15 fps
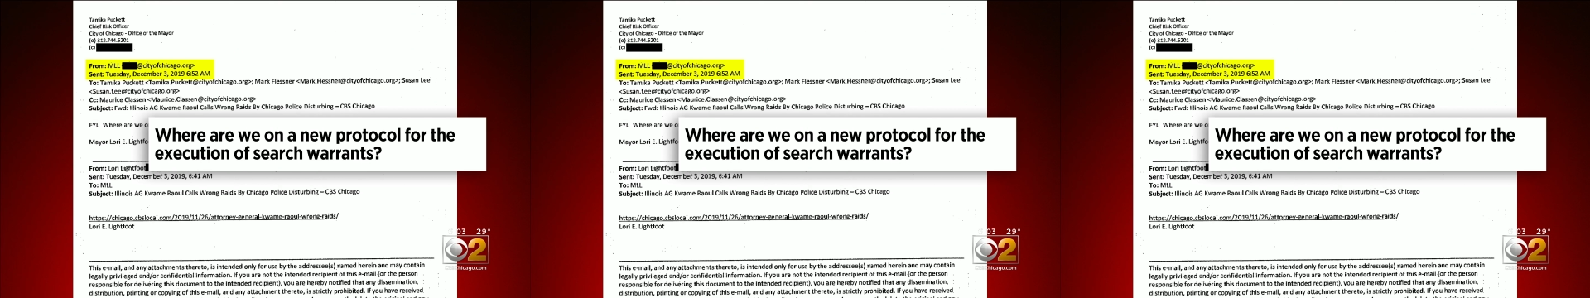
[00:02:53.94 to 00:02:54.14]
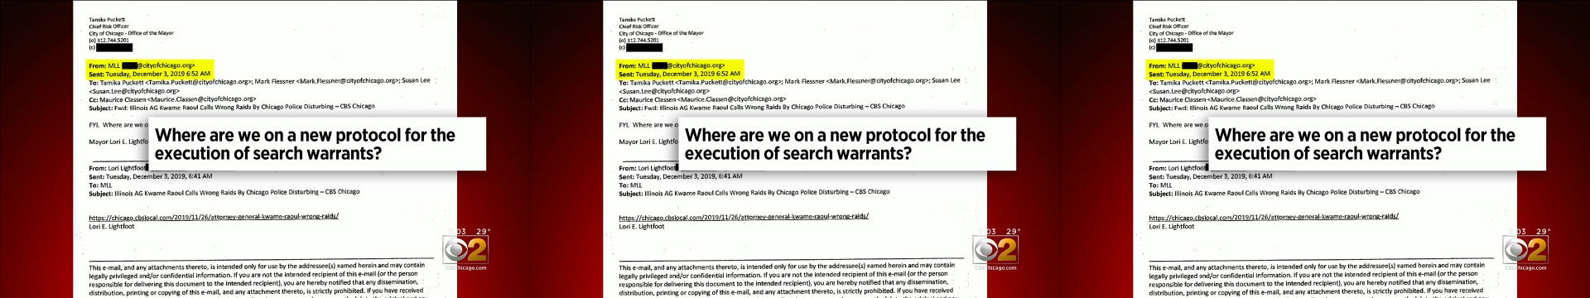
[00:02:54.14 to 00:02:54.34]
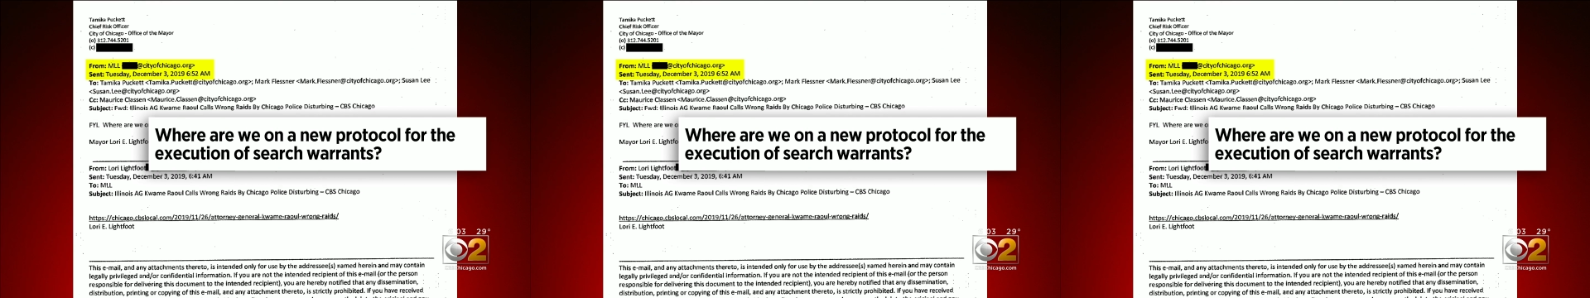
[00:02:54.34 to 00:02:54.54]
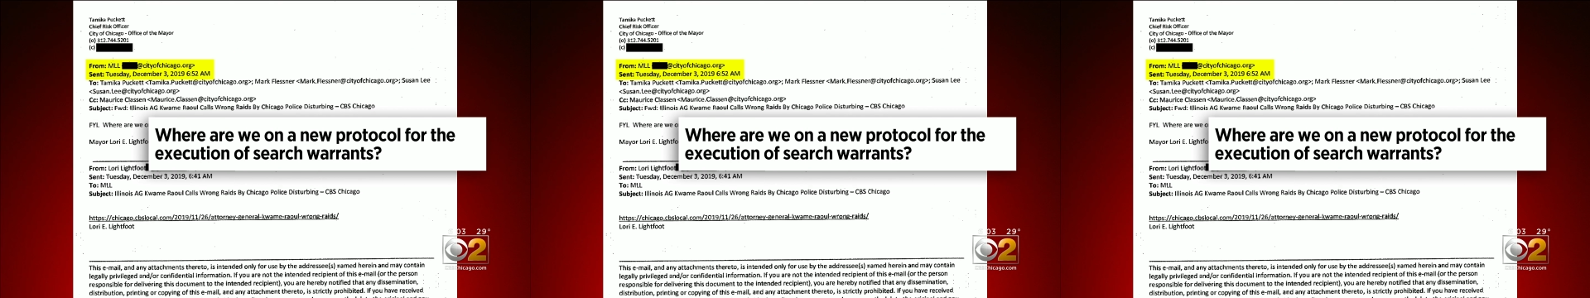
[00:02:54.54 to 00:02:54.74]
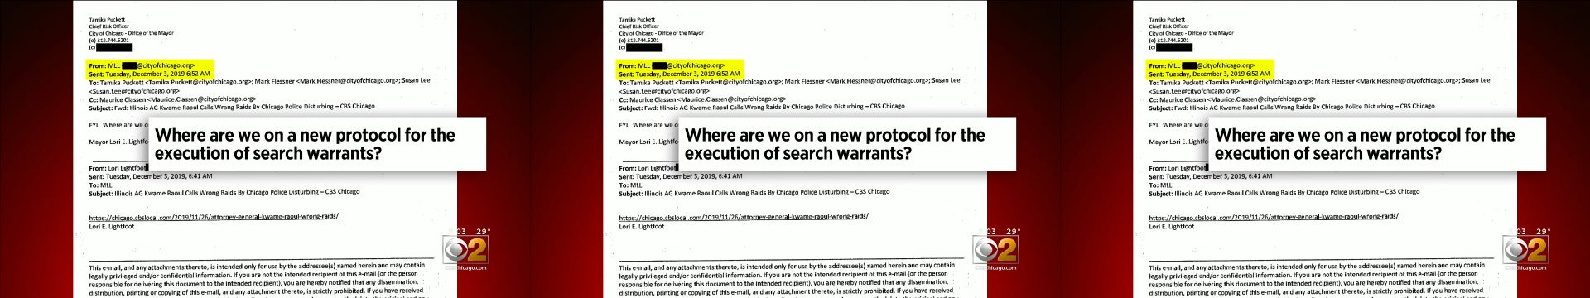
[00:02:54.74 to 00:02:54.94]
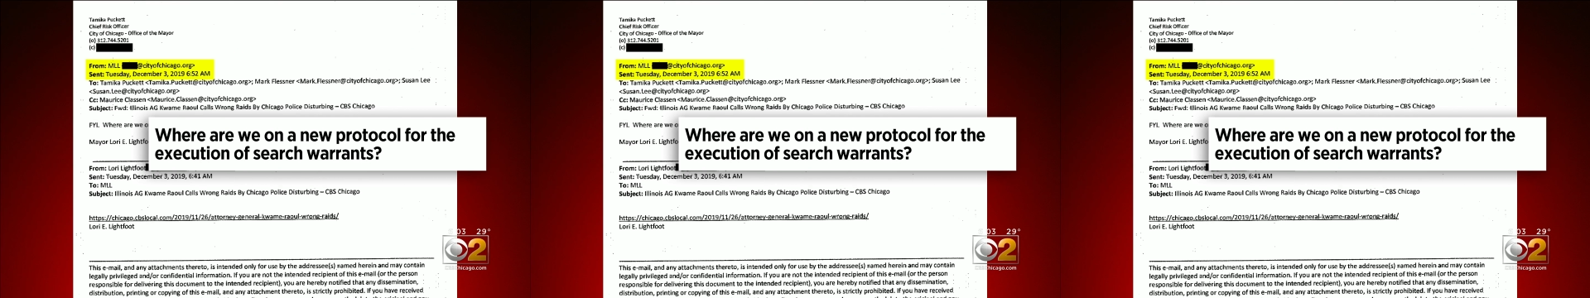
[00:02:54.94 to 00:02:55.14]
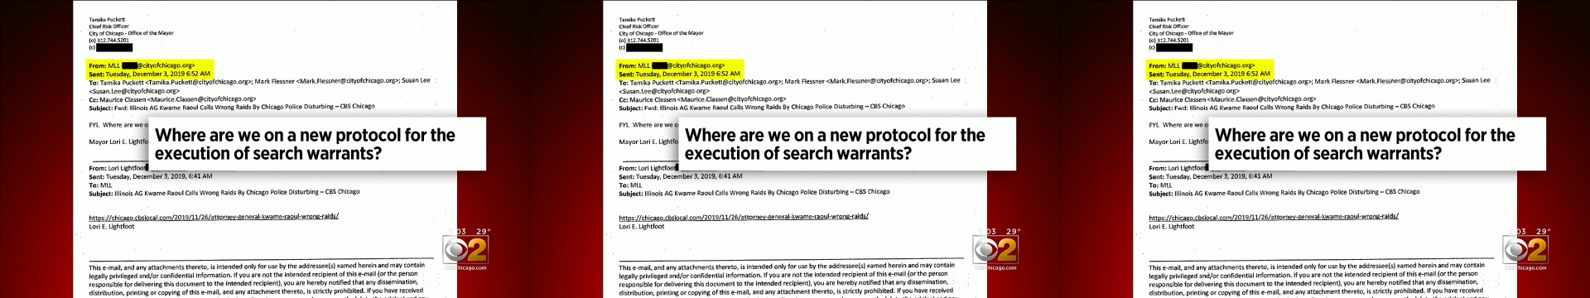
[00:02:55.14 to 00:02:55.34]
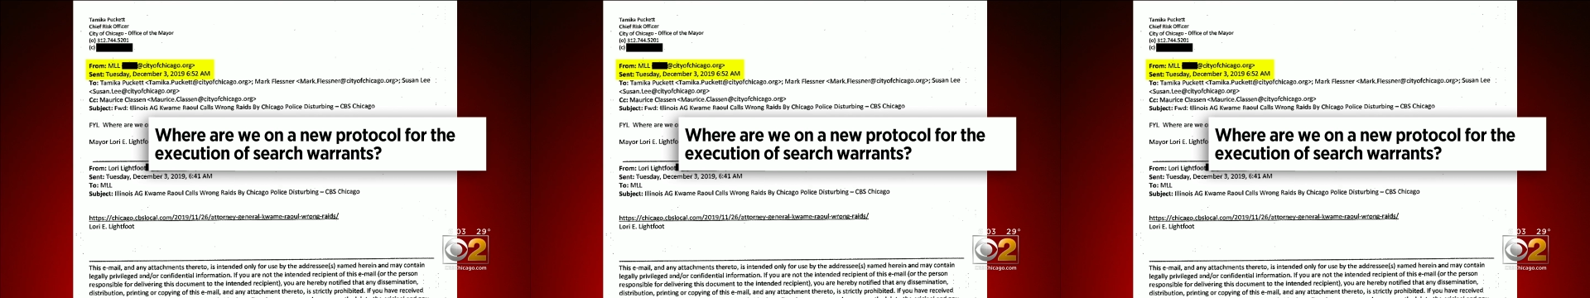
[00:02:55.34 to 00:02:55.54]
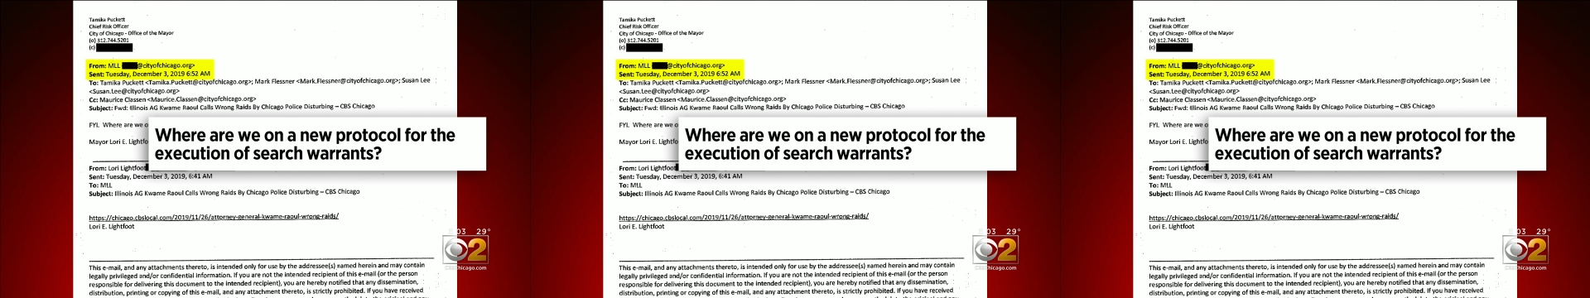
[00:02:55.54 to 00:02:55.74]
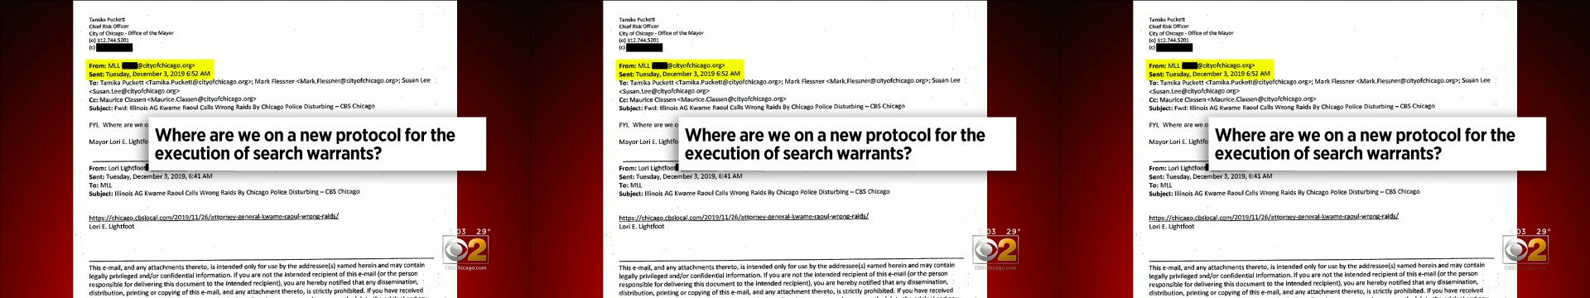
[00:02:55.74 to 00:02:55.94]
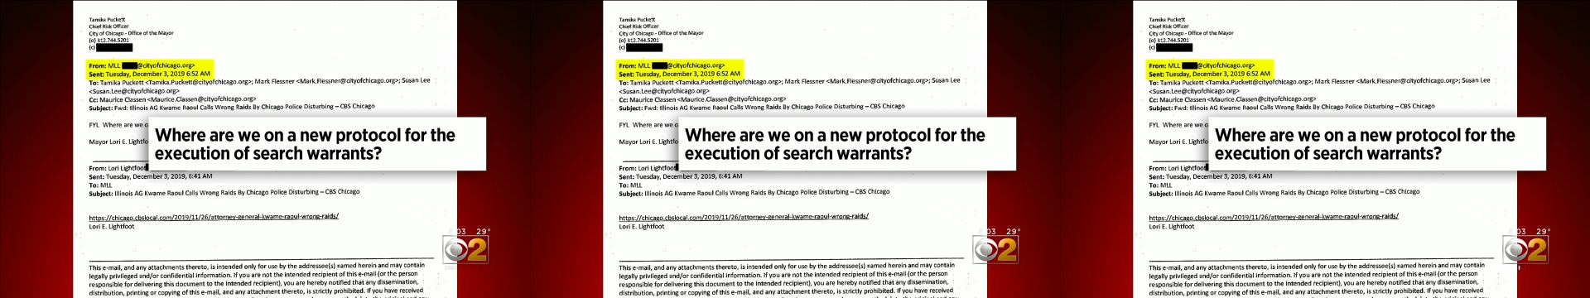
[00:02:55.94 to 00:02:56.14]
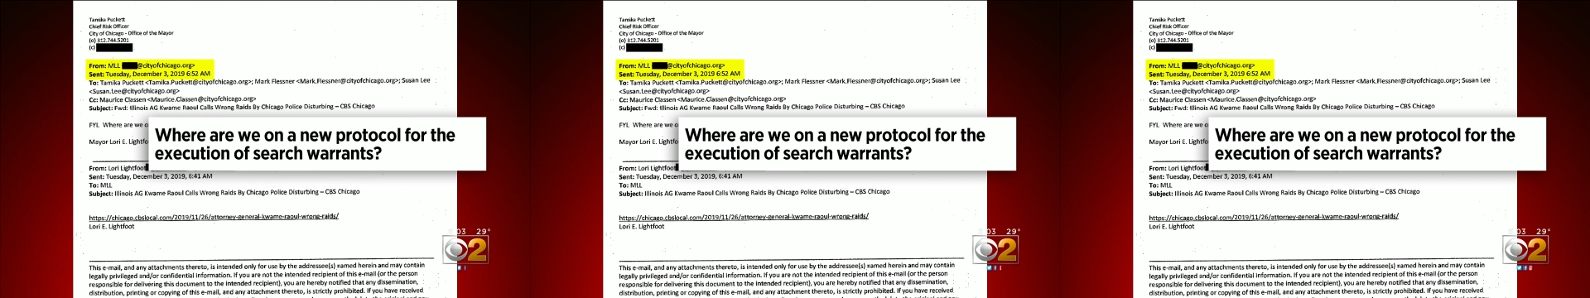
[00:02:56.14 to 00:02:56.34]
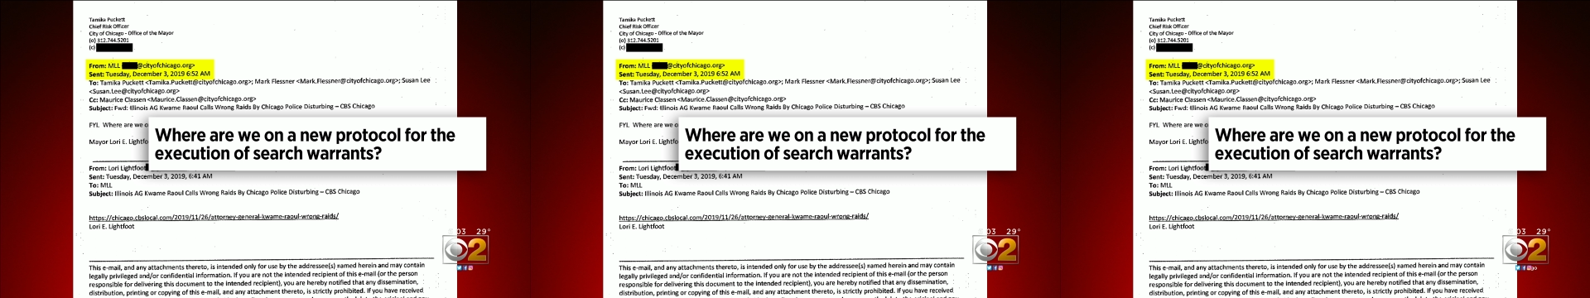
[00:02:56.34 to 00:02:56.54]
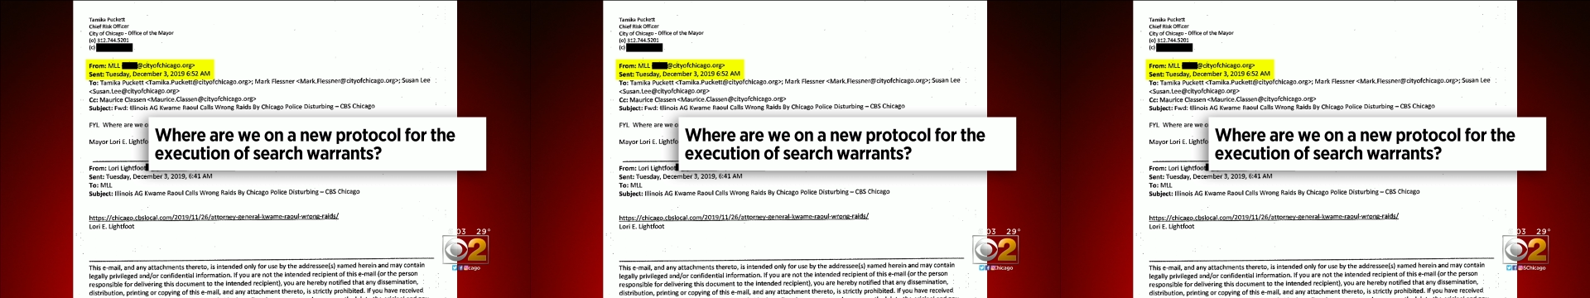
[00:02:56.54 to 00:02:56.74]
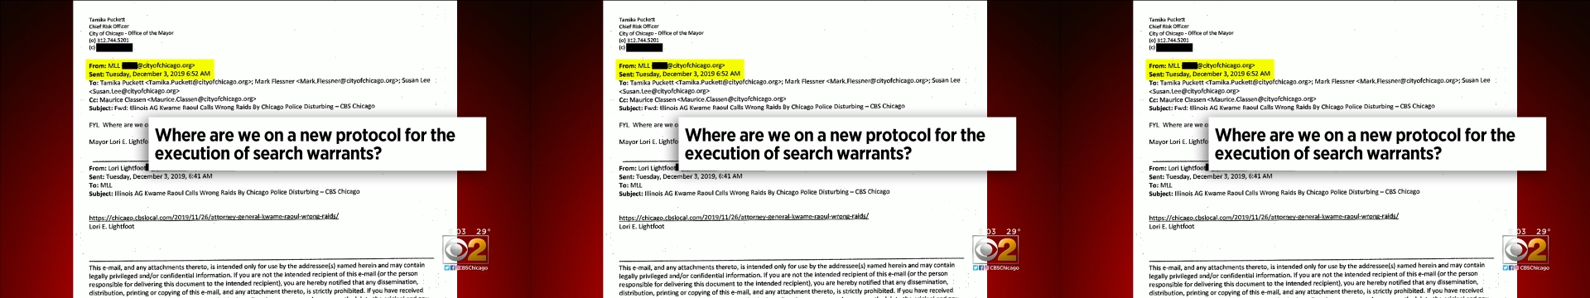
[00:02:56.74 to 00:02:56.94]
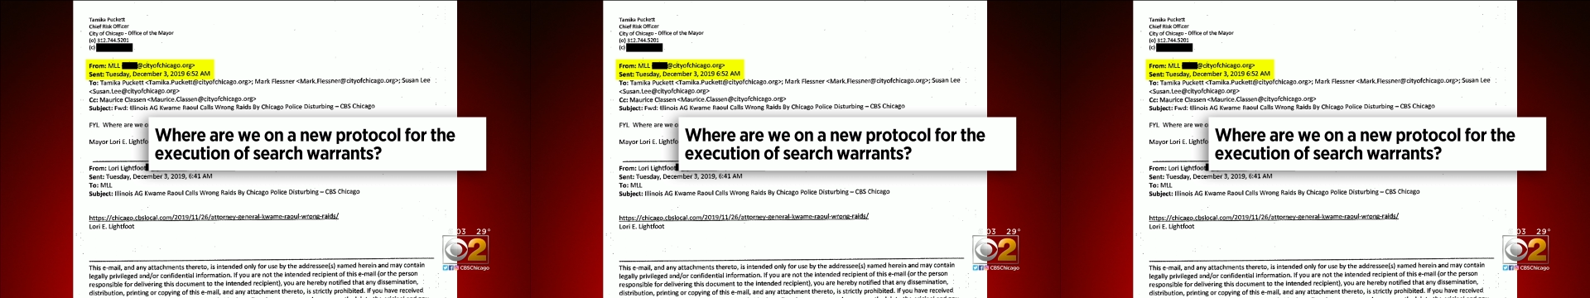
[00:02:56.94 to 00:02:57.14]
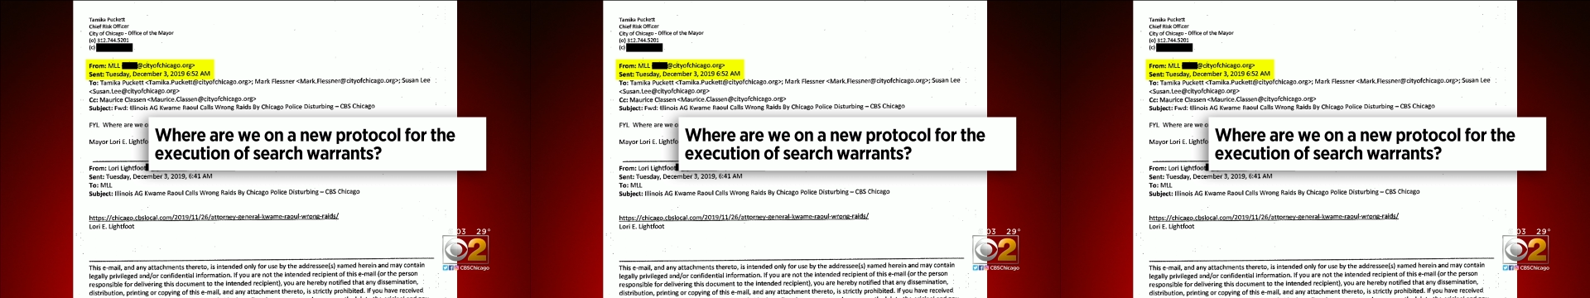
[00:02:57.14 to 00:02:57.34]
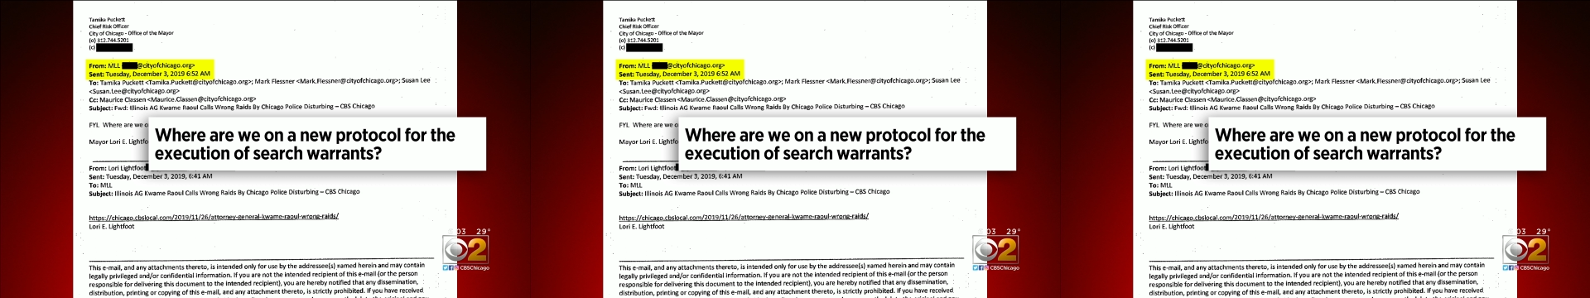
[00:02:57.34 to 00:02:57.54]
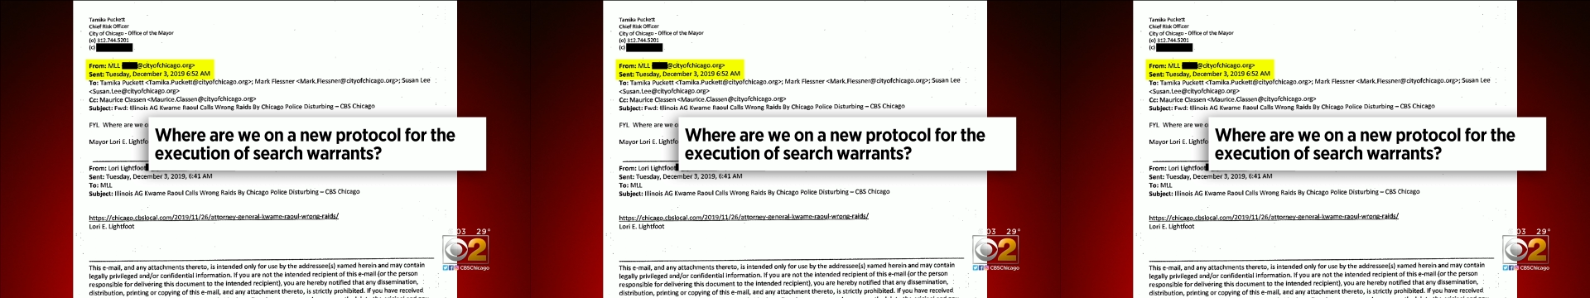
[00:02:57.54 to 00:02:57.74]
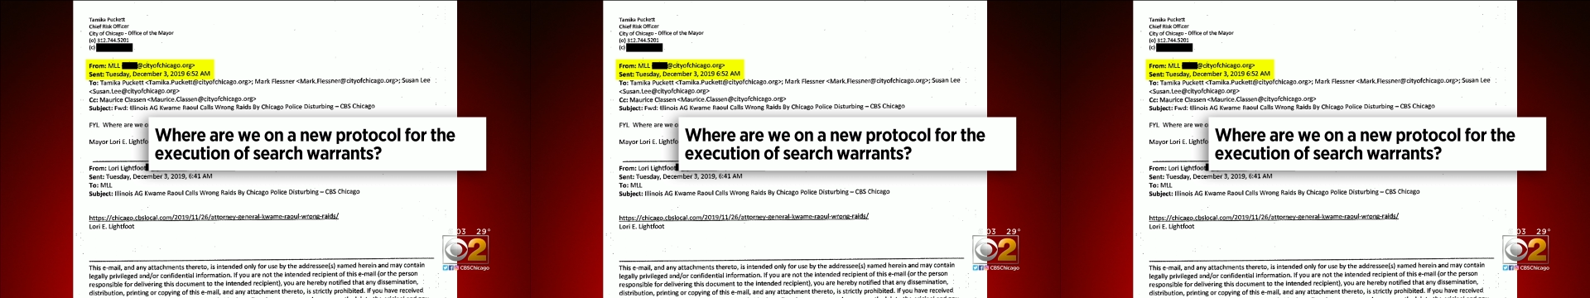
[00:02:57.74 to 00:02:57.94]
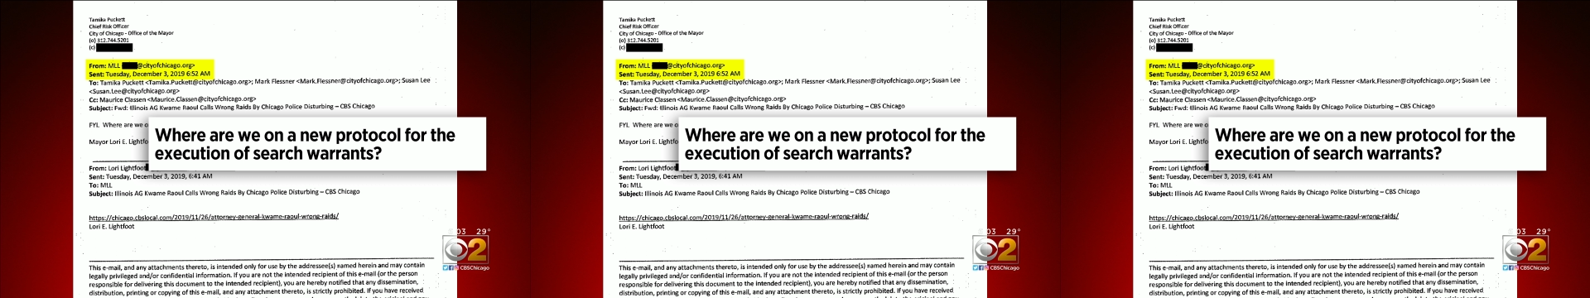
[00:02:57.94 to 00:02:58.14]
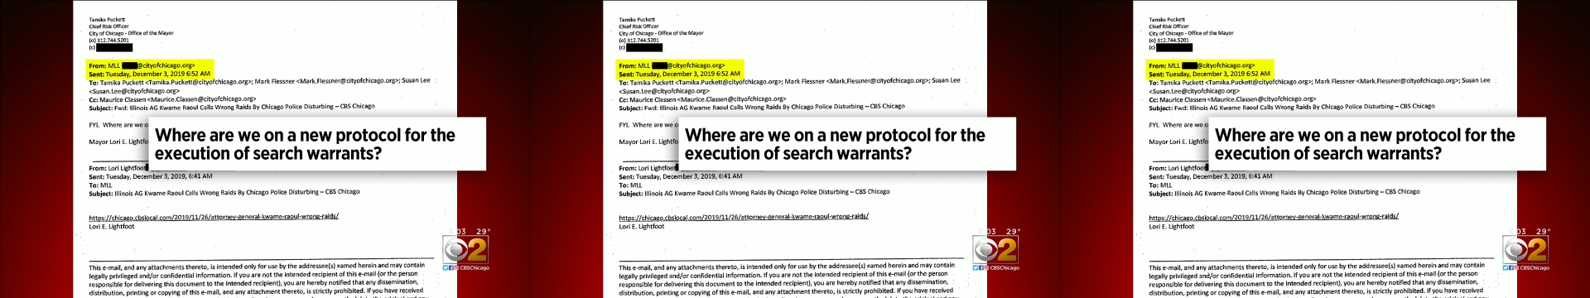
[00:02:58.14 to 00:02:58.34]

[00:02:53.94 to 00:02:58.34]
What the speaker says: Nobody's mouth can be seen.